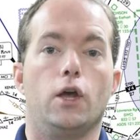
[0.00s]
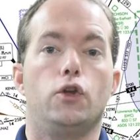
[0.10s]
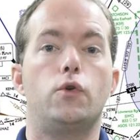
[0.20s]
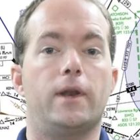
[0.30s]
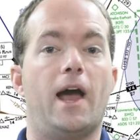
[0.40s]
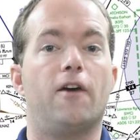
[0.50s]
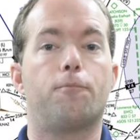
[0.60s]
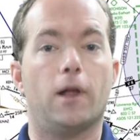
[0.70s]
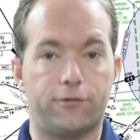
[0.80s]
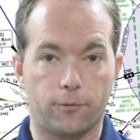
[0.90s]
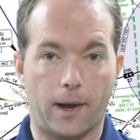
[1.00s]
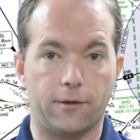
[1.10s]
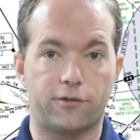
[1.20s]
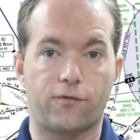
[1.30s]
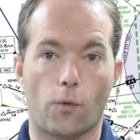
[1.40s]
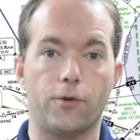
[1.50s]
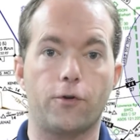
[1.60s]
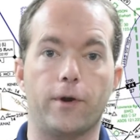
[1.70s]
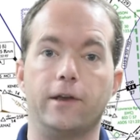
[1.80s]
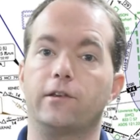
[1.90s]
You can have plus or minus four
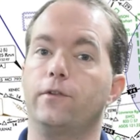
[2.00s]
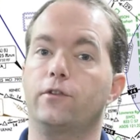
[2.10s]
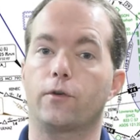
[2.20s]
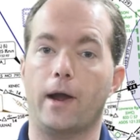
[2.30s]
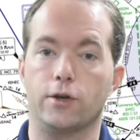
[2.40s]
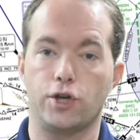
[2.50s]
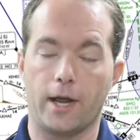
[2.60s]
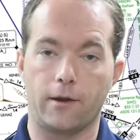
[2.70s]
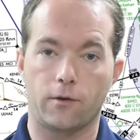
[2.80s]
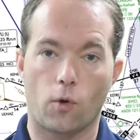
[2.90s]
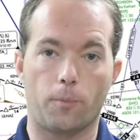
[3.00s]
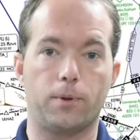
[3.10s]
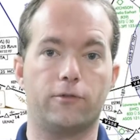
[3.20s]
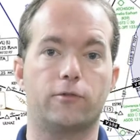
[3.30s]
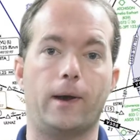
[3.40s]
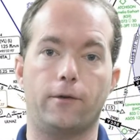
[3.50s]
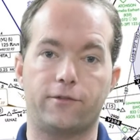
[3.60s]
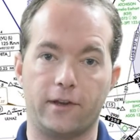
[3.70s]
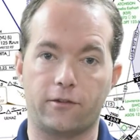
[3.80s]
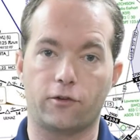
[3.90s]
degrees if it's a ground check, or plus or minus
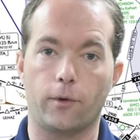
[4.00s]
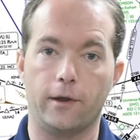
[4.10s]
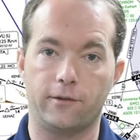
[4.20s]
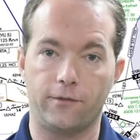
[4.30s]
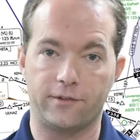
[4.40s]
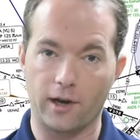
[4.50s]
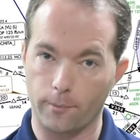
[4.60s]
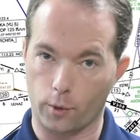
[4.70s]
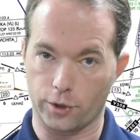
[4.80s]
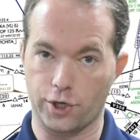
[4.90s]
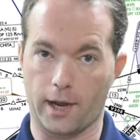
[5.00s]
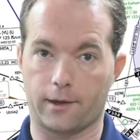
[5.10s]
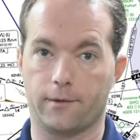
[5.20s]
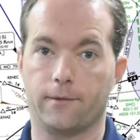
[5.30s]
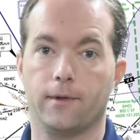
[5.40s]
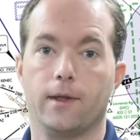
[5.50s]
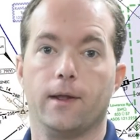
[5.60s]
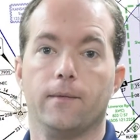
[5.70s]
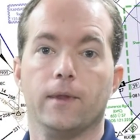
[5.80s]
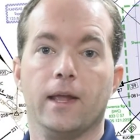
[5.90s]
six degrees if it's an airborne check.
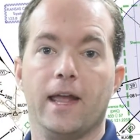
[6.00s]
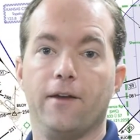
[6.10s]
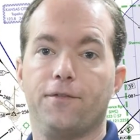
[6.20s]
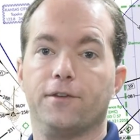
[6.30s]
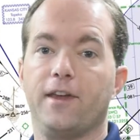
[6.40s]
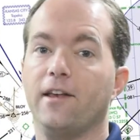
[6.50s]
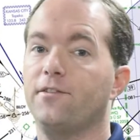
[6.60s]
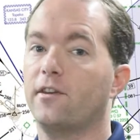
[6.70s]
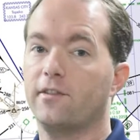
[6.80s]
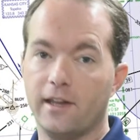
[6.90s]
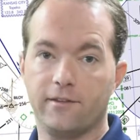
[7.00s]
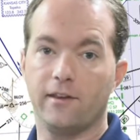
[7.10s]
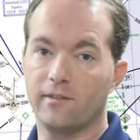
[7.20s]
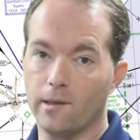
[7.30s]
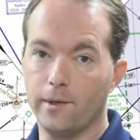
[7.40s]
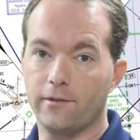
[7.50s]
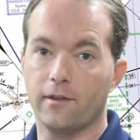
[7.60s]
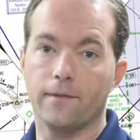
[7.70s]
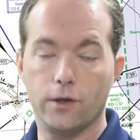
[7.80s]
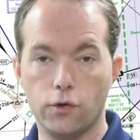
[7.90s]
If the test exceeds these
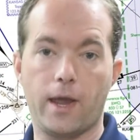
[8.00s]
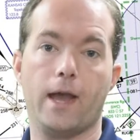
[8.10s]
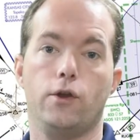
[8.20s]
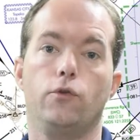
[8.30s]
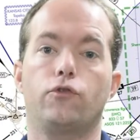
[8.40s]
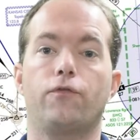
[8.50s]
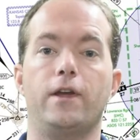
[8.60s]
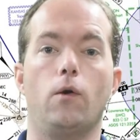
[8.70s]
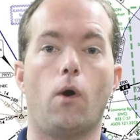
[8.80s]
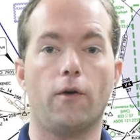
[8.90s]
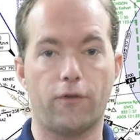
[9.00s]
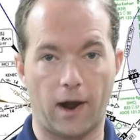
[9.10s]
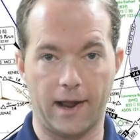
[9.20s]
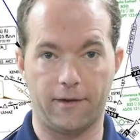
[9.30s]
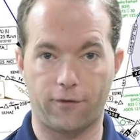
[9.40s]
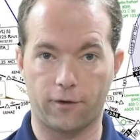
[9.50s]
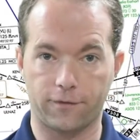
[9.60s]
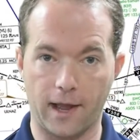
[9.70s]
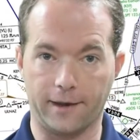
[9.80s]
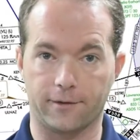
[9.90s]
limits, then you can't use your V O R for I F R
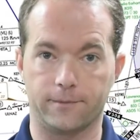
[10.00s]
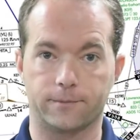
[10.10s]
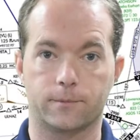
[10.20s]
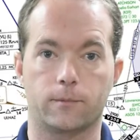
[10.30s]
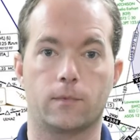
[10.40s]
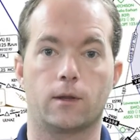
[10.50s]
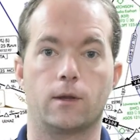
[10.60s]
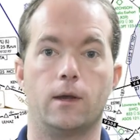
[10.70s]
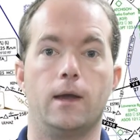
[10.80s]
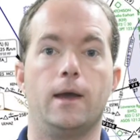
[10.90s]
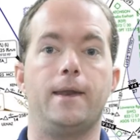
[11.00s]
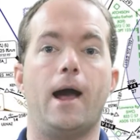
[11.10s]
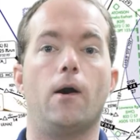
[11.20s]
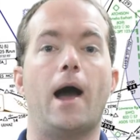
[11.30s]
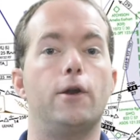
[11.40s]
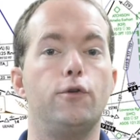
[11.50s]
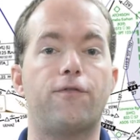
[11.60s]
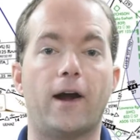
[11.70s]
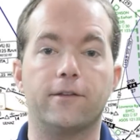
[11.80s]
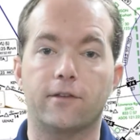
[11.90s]
flight. Now, how do you
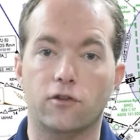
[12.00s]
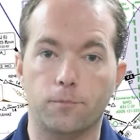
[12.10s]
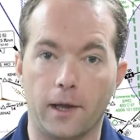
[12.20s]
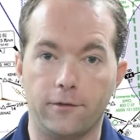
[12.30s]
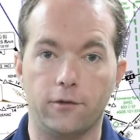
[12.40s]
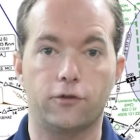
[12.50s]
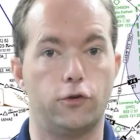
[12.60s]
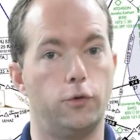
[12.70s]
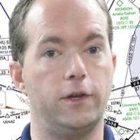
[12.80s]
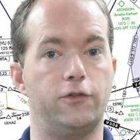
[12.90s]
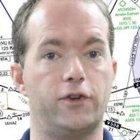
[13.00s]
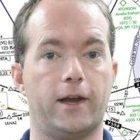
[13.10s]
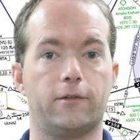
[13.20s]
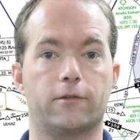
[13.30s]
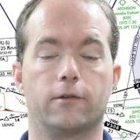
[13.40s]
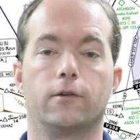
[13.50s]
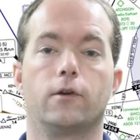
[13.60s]
find such places to do these checks?